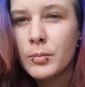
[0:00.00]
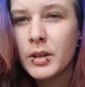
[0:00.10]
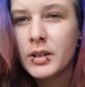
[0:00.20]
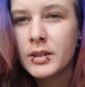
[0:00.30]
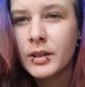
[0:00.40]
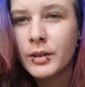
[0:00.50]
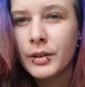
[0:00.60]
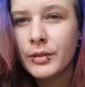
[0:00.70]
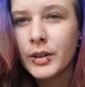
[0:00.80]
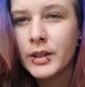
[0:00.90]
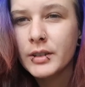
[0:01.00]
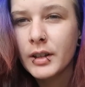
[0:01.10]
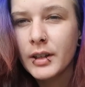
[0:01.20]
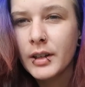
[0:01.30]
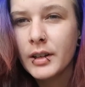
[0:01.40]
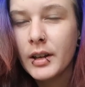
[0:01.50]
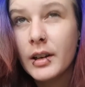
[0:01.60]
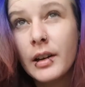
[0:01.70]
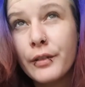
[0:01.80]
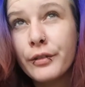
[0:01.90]
because I got overexcited
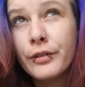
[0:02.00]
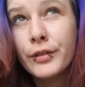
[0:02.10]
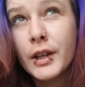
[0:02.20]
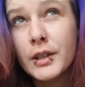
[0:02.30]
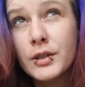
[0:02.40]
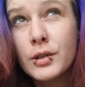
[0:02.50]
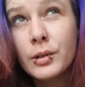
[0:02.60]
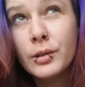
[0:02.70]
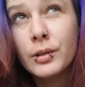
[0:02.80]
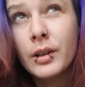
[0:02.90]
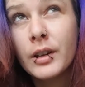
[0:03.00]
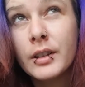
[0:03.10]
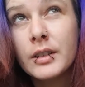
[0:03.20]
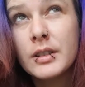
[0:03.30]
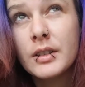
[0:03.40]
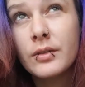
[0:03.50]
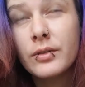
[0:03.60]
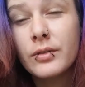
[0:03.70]
and I fed 2 and didn't